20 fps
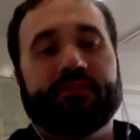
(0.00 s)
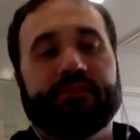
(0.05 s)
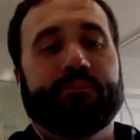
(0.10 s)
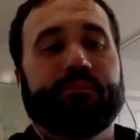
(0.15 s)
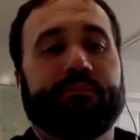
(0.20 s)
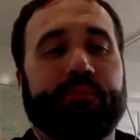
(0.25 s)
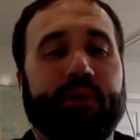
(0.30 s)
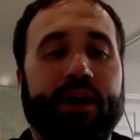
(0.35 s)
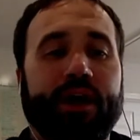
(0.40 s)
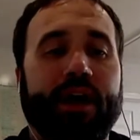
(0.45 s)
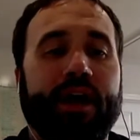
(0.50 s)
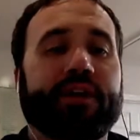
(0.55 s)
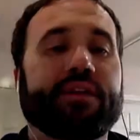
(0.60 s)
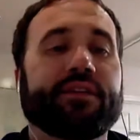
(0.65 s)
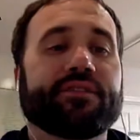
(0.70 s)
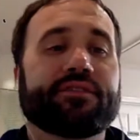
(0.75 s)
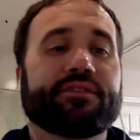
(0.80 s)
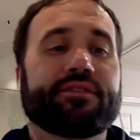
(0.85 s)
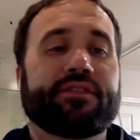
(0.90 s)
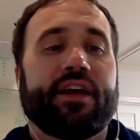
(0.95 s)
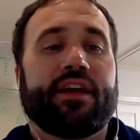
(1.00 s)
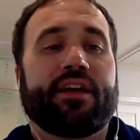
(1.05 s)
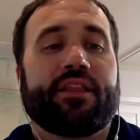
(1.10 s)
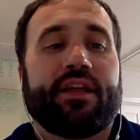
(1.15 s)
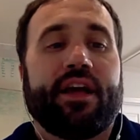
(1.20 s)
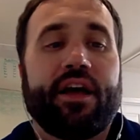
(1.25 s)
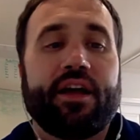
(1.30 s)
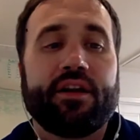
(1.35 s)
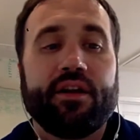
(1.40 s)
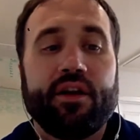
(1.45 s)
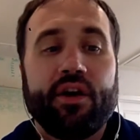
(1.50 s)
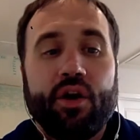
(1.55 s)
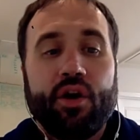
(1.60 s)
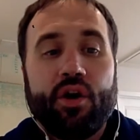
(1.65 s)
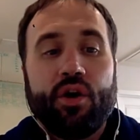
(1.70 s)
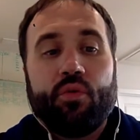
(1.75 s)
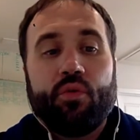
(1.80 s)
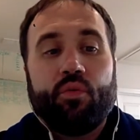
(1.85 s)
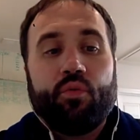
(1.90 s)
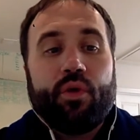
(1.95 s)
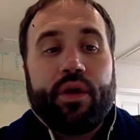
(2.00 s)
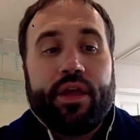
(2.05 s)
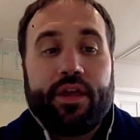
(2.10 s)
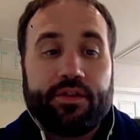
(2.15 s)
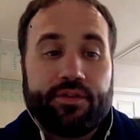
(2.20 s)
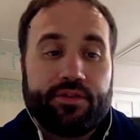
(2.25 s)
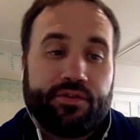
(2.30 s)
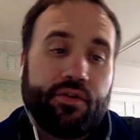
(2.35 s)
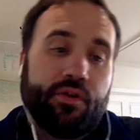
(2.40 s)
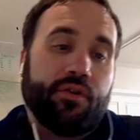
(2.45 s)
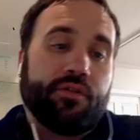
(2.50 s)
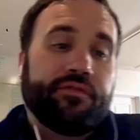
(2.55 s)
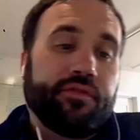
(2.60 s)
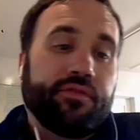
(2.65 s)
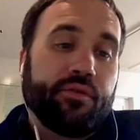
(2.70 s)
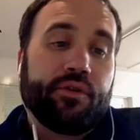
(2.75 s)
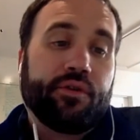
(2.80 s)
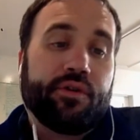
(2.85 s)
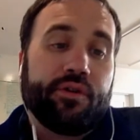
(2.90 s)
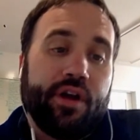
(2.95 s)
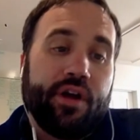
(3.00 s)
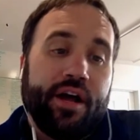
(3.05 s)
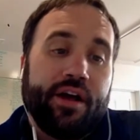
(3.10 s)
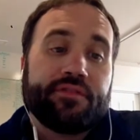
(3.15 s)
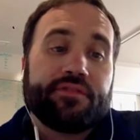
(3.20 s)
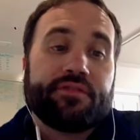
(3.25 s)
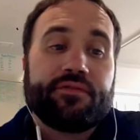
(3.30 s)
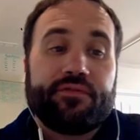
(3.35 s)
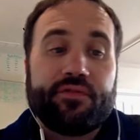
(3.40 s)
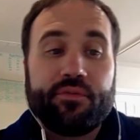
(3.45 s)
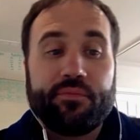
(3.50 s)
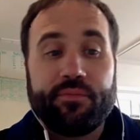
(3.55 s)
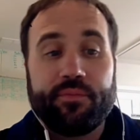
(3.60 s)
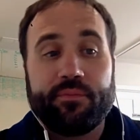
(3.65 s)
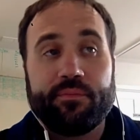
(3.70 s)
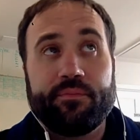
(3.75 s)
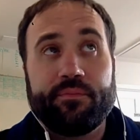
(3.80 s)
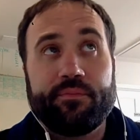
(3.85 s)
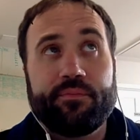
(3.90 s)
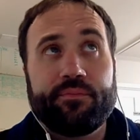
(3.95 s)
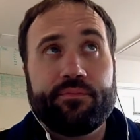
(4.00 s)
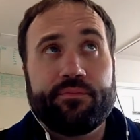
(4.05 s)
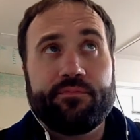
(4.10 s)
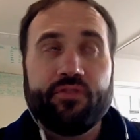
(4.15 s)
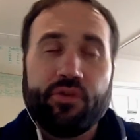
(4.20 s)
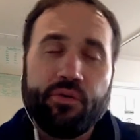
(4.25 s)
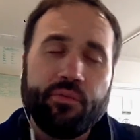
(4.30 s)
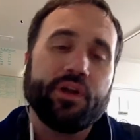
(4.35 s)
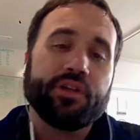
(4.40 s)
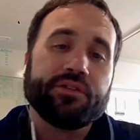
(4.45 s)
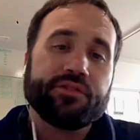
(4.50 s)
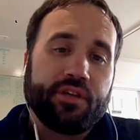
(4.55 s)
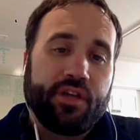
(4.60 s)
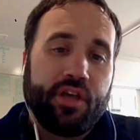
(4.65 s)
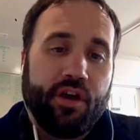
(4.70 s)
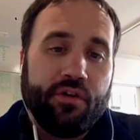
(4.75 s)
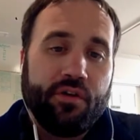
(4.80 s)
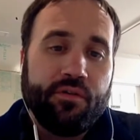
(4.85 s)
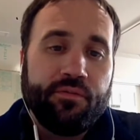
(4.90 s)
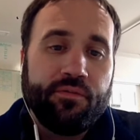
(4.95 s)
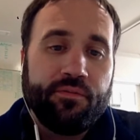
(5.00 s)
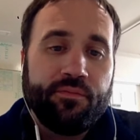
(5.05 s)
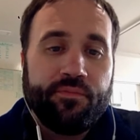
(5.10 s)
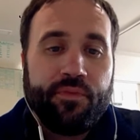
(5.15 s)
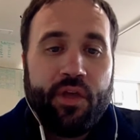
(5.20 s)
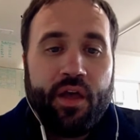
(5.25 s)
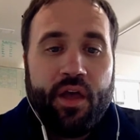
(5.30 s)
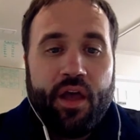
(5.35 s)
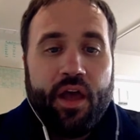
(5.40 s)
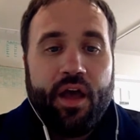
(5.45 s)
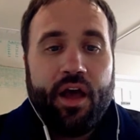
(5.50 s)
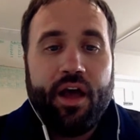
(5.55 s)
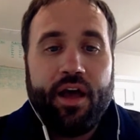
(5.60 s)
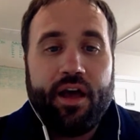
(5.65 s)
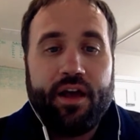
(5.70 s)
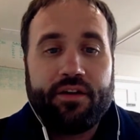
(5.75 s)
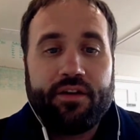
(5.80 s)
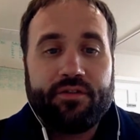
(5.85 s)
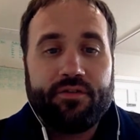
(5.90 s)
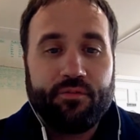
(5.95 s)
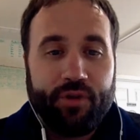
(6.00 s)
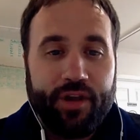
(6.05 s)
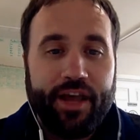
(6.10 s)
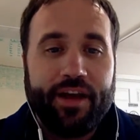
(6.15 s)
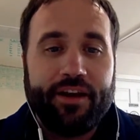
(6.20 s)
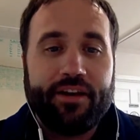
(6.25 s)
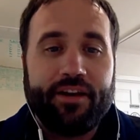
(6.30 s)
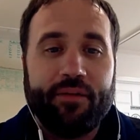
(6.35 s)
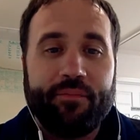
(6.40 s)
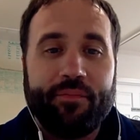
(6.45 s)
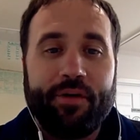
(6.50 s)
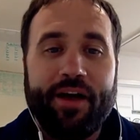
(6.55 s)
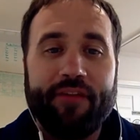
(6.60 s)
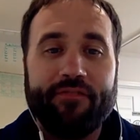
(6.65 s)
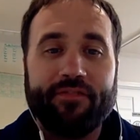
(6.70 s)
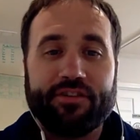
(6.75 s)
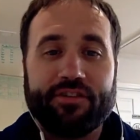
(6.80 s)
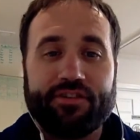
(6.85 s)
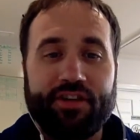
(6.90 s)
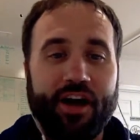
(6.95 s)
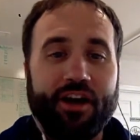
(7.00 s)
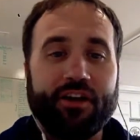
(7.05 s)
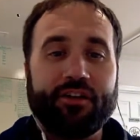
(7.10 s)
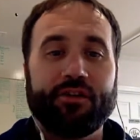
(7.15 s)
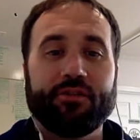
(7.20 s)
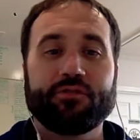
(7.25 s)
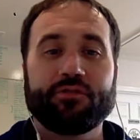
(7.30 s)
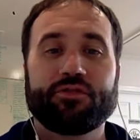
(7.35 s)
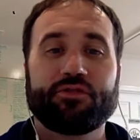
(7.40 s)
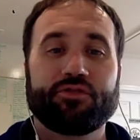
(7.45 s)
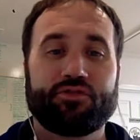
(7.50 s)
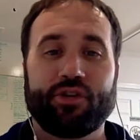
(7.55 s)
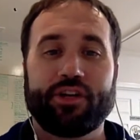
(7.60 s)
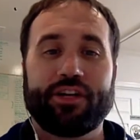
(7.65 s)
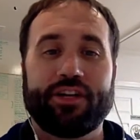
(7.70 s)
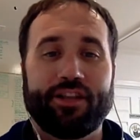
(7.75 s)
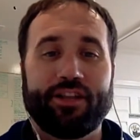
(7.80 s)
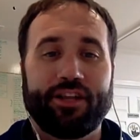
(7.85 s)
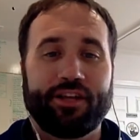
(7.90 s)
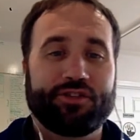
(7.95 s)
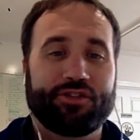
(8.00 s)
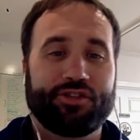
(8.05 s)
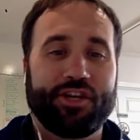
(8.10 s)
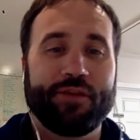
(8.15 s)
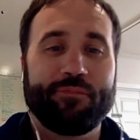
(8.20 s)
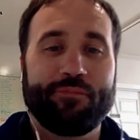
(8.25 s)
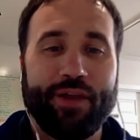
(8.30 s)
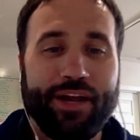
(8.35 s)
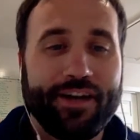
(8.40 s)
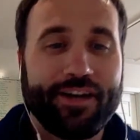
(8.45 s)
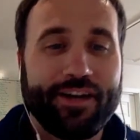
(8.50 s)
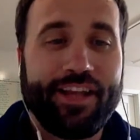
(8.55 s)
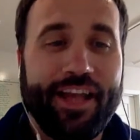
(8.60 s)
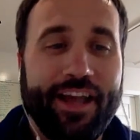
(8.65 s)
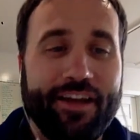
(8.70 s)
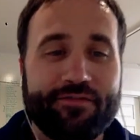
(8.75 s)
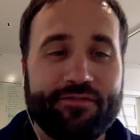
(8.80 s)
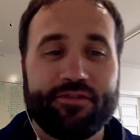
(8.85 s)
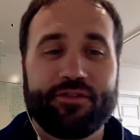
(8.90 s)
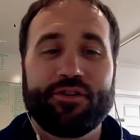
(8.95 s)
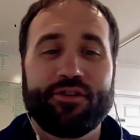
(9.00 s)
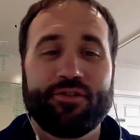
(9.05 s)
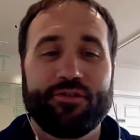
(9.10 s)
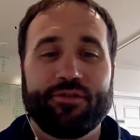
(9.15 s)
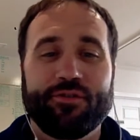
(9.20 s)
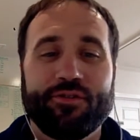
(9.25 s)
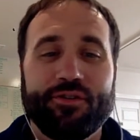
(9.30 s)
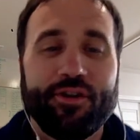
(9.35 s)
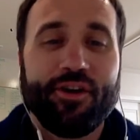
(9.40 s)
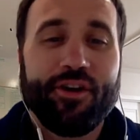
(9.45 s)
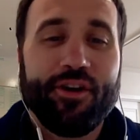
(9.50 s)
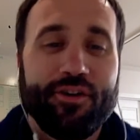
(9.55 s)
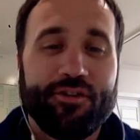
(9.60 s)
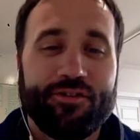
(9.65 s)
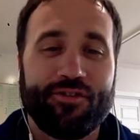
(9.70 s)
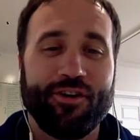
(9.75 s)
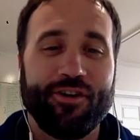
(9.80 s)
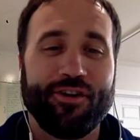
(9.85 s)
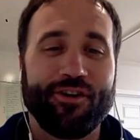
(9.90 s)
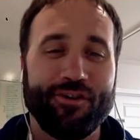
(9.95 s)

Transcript: but I can say that we installed a floor at her house a few months ago, and we ended up having tacos and drinking like champagne in the afternoon. So